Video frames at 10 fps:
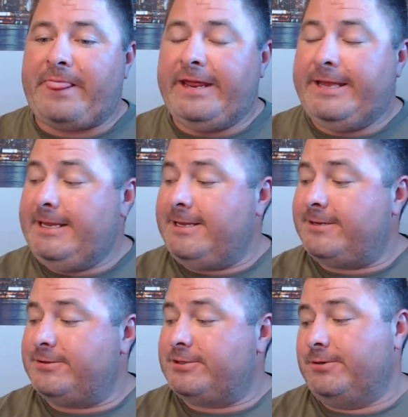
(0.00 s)
He
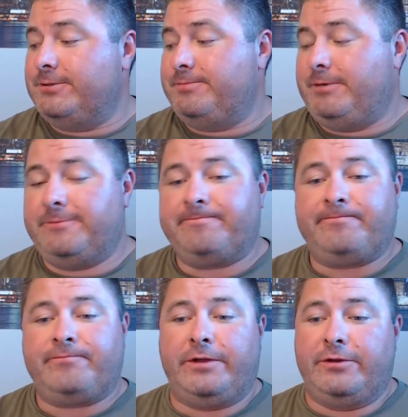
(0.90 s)
concerns me
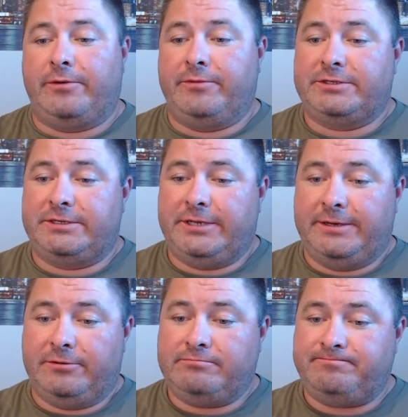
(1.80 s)
on the arm wrestling
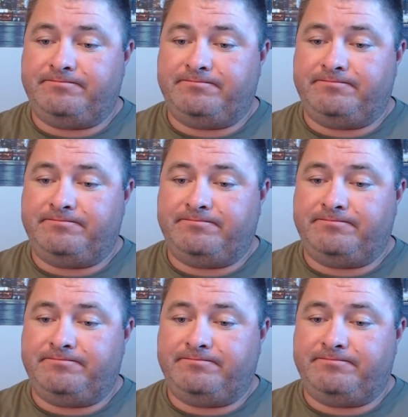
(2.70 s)
table,